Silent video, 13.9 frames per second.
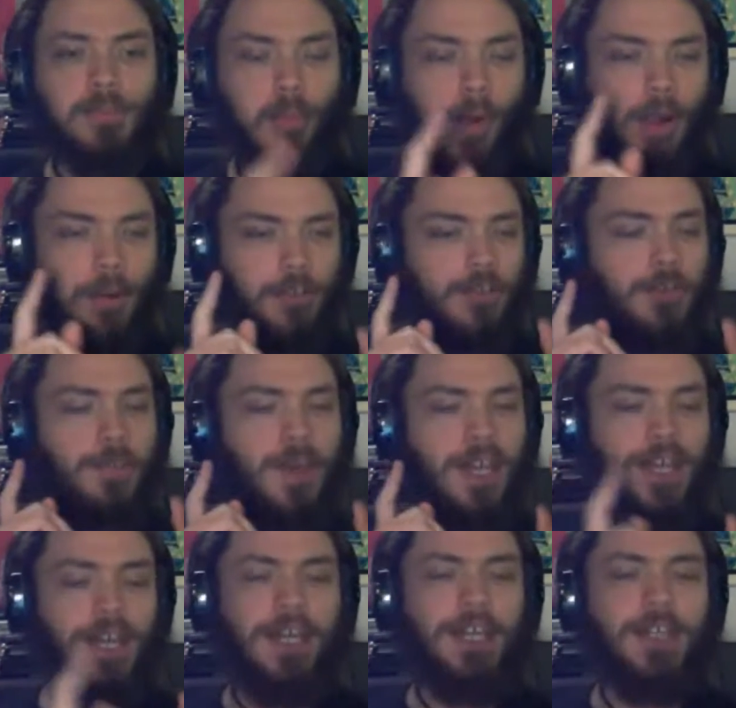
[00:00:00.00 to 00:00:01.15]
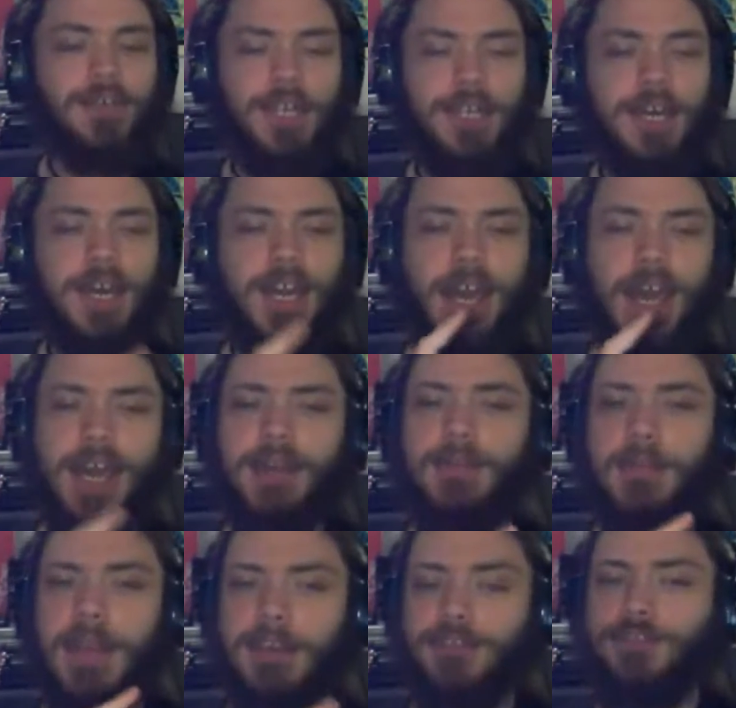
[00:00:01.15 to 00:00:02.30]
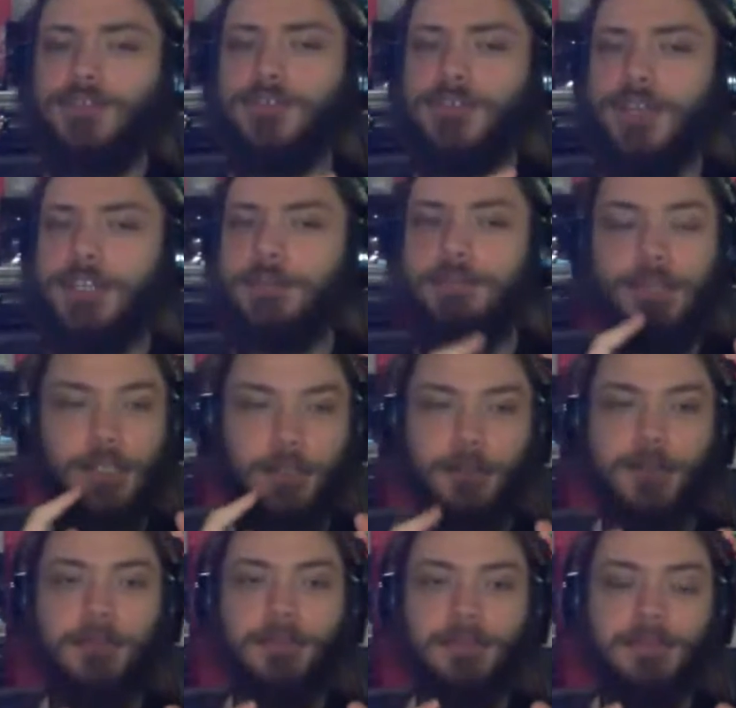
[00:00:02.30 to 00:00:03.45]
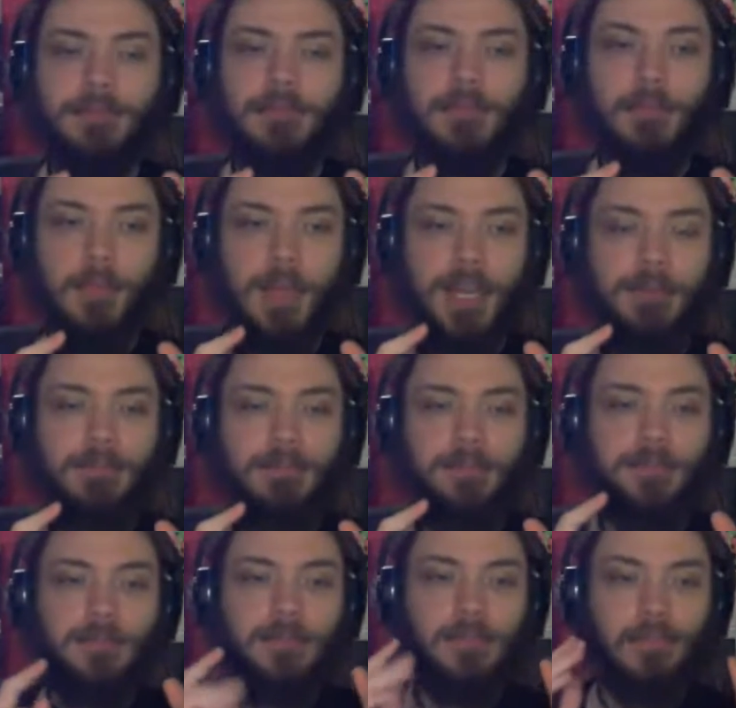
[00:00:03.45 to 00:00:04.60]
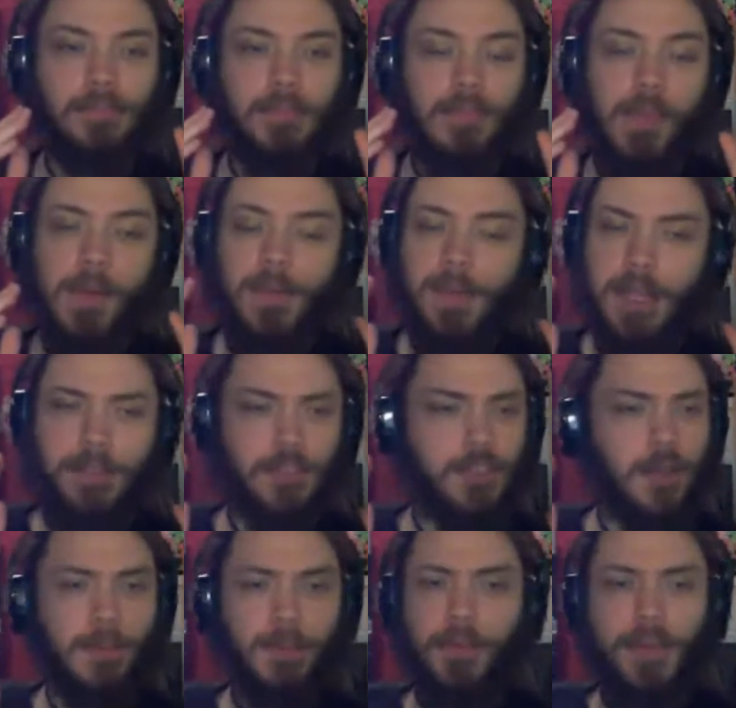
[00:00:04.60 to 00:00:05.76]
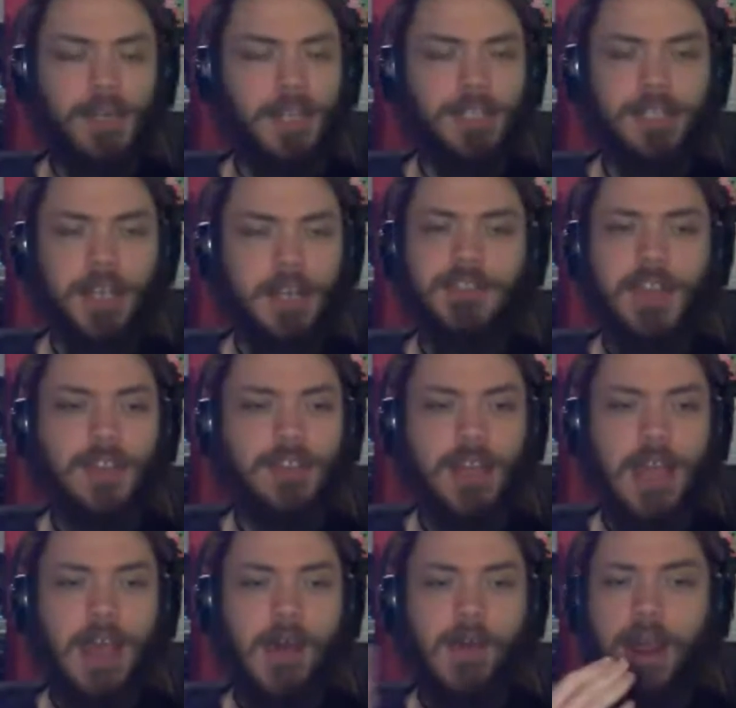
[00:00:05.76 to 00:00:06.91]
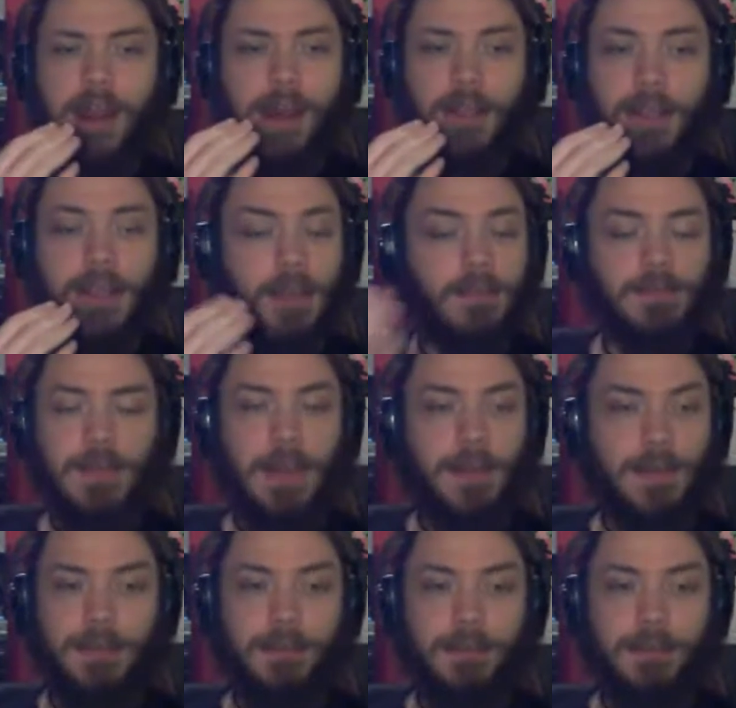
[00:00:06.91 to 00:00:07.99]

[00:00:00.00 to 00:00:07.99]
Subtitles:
I showed my high grade. I had a master grade built, but at some point it got set down and I can't find it.